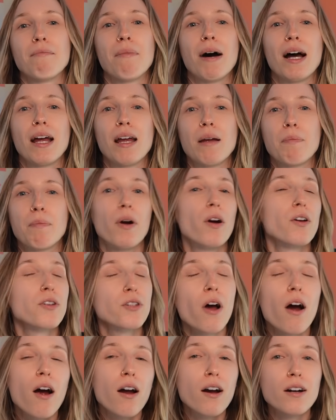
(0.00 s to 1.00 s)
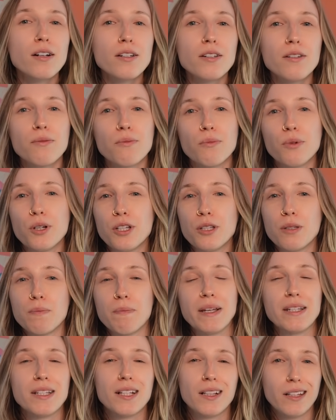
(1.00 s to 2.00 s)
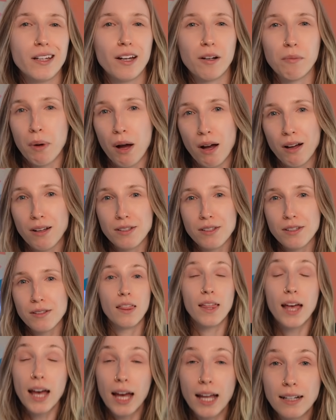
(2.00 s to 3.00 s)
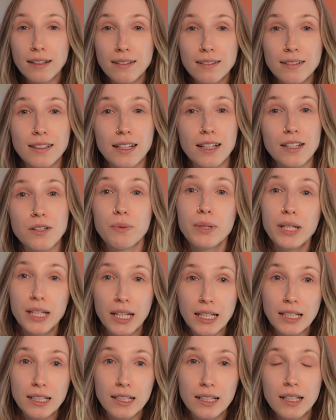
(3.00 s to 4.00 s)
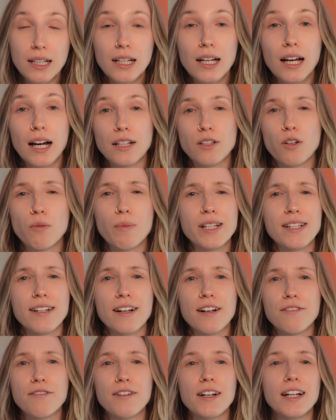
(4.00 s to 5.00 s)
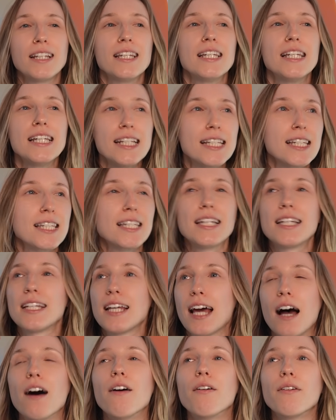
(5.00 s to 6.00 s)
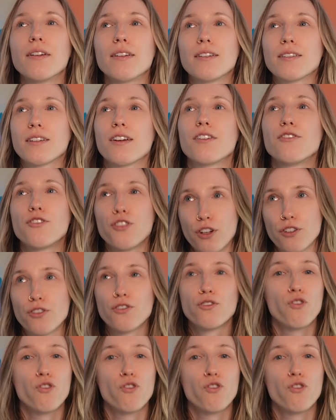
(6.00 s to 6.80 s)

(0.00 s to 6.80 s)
my personal art was basically on pause. Then, last weekend, I told myself I need to sit down and just